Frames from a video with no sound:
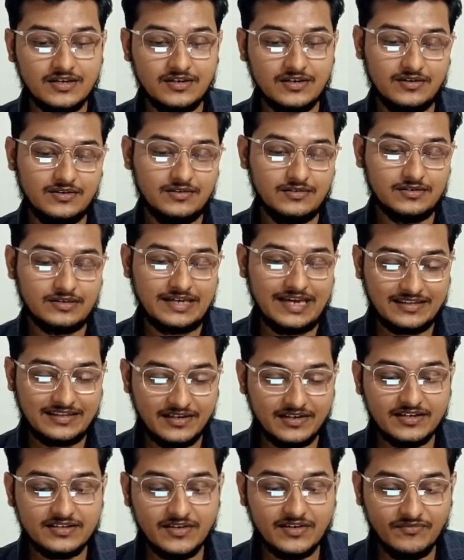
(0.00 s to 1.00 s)
uh,
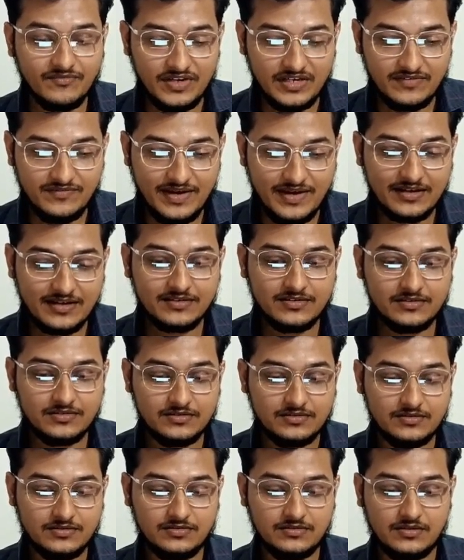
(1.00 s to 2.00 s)
gathering the feedback,
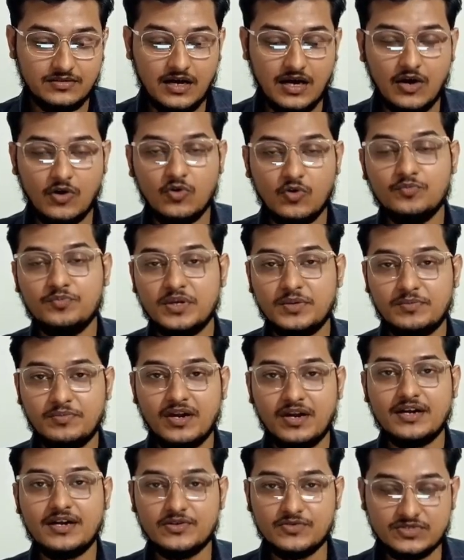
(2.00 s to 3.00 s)
how
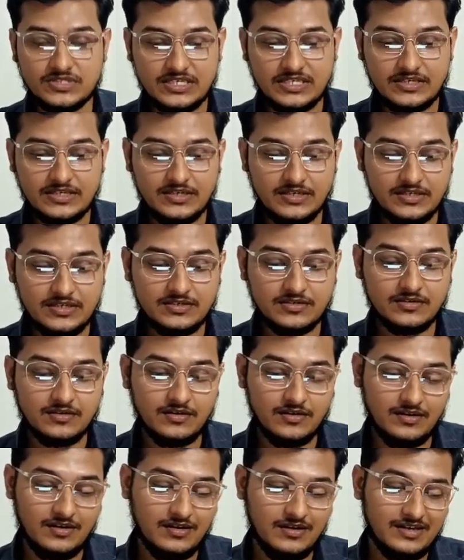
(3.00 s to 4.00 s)
people are using it,
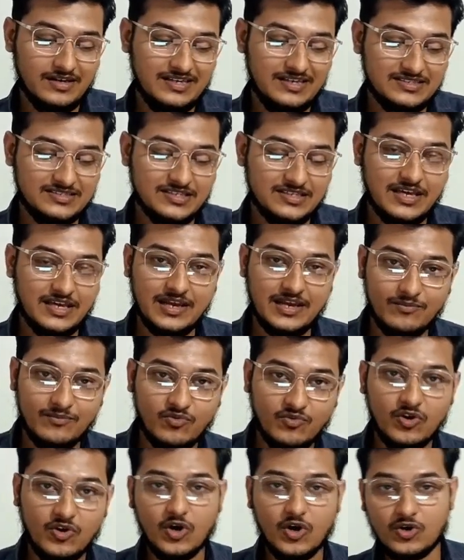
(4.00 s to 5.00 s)
uh, is it
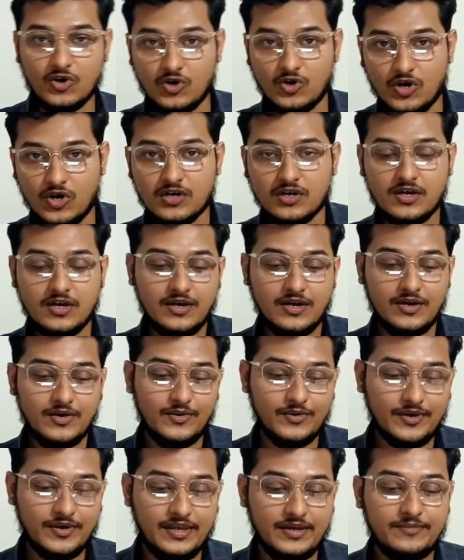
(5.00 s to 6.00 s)
helpful or not.
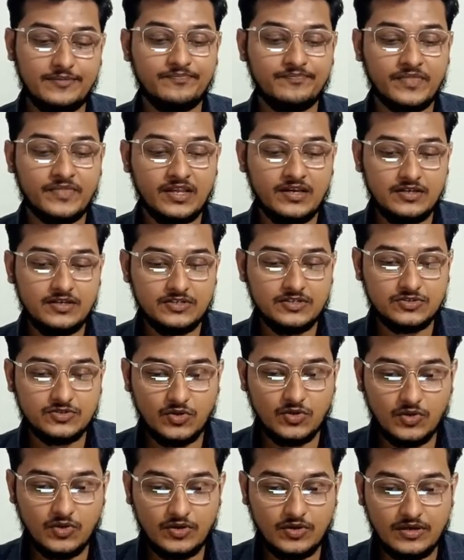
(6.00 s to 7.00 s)
Okay,
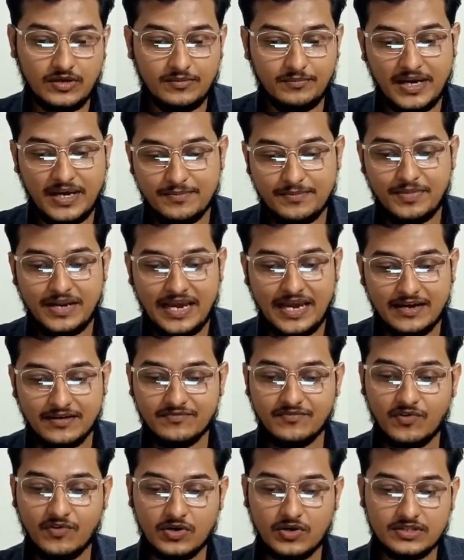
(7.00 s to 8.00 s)
so my plan
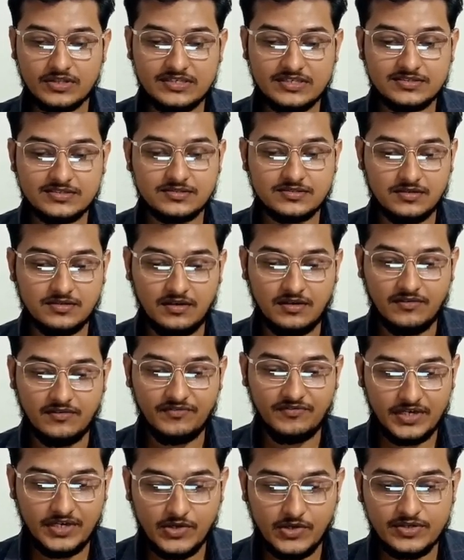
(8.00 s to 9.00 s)
for this uh,
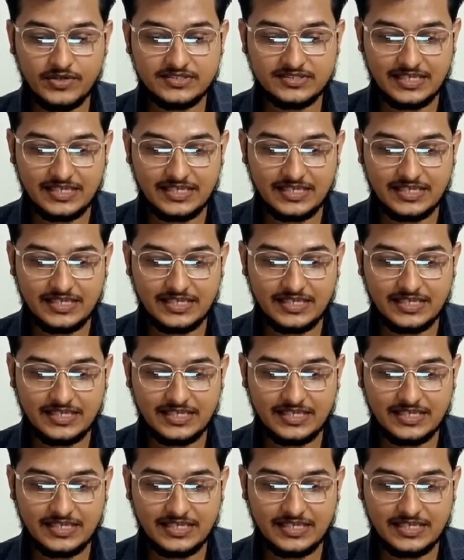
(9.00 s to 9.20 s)
video is